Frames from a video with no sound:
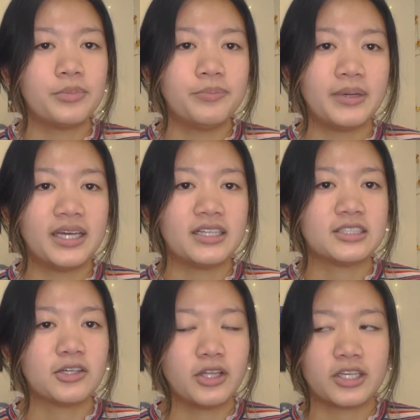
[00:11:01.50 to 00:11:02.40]
in bed
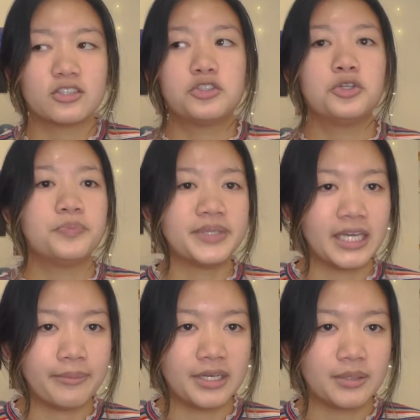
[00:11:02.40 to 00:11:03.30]
until like 2
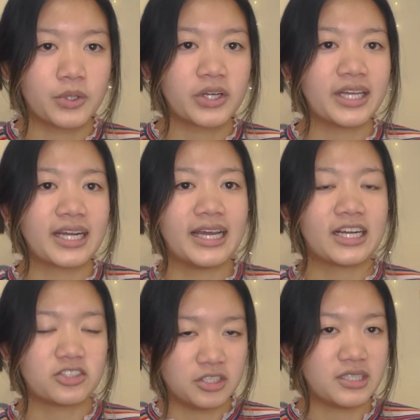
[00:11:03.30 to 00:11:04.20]
p.m. anymore. Like I
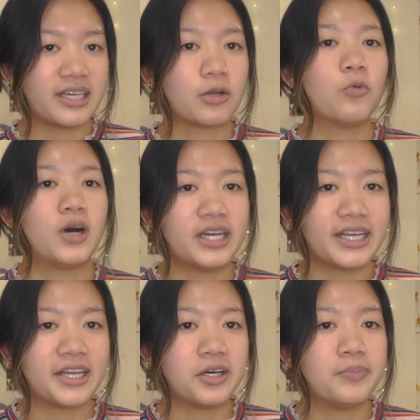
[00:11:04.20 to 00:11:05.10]
actually like want to
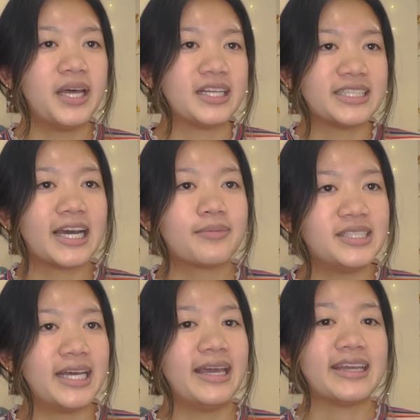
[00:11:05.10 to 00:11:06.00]
get up and attack my
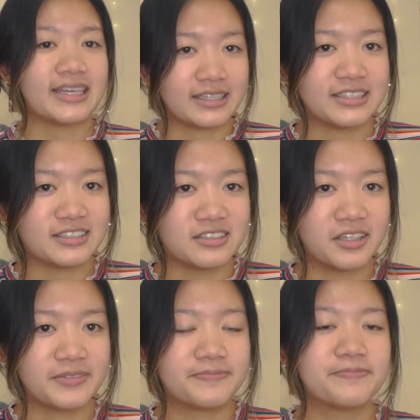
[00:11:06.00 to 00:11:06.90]
day and get things
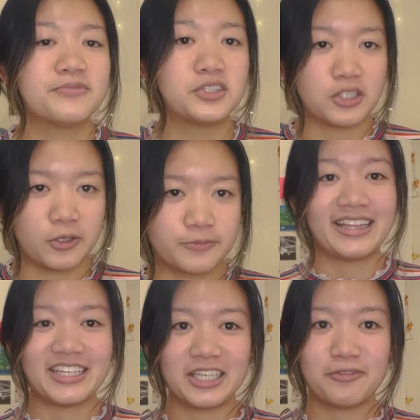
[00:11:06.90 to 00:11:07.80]
done. So
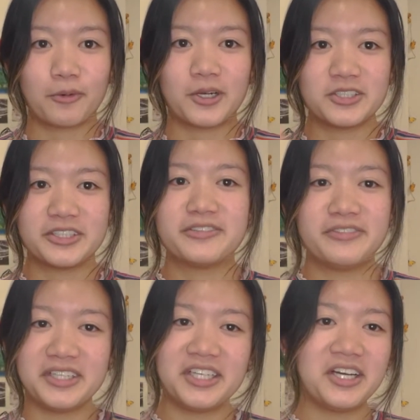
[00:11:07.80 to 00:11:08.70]
thank you for watching the
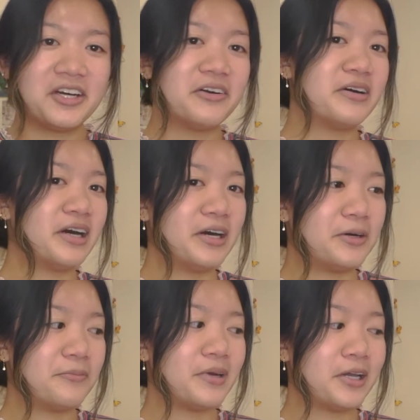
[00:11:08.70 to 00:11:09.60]
video.
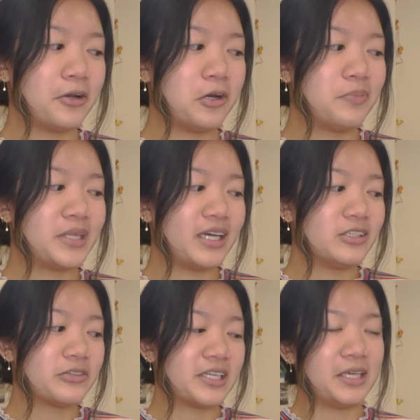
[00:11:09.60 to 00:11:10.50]
Um, I hope that
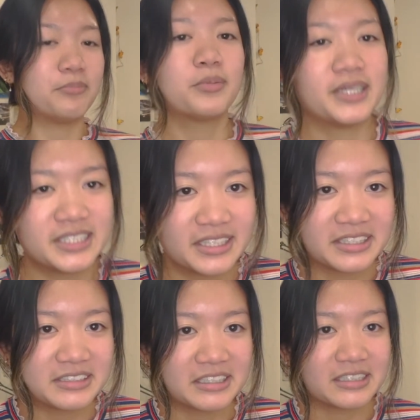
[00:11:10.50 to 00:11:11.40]
you can implement
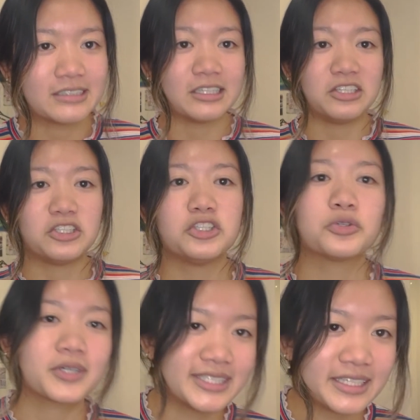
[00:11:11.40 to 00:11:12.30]
these things into
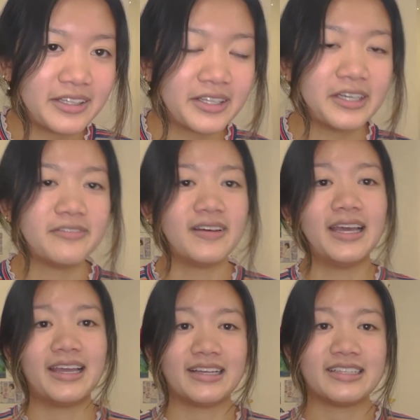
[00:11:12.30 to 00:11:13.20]
your daily life
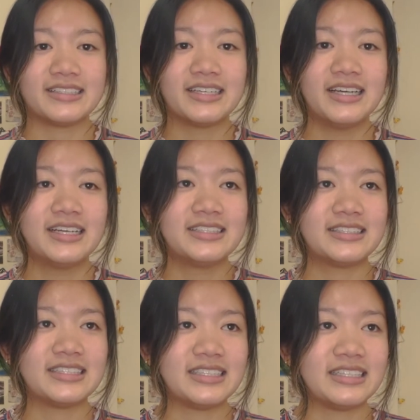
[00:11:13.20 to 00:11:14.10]
and
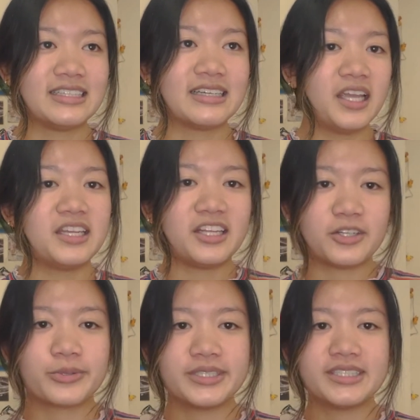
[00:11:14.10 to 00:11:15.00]
see an
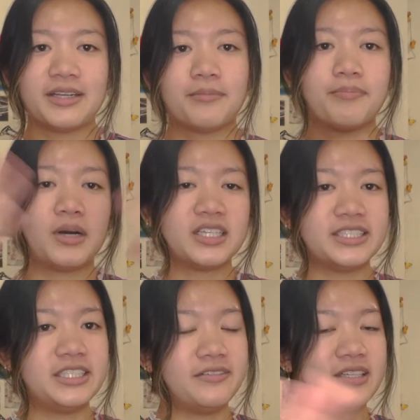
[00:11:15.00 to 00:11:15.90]
increase in
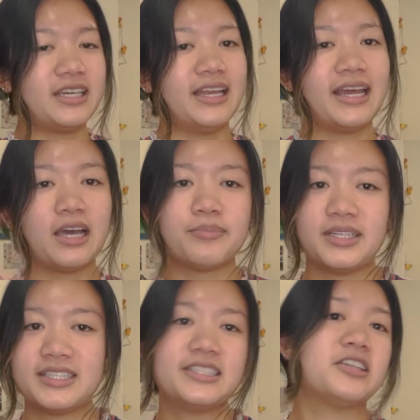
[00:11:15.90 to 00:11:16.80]
positivity and
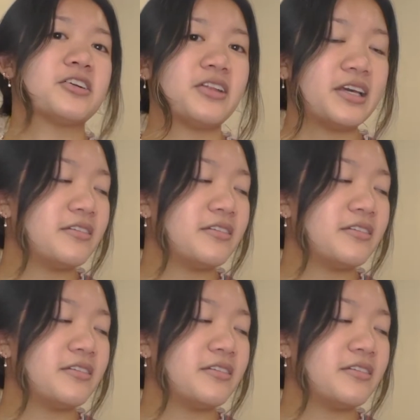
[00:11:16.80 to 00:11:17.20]
happiness in your life.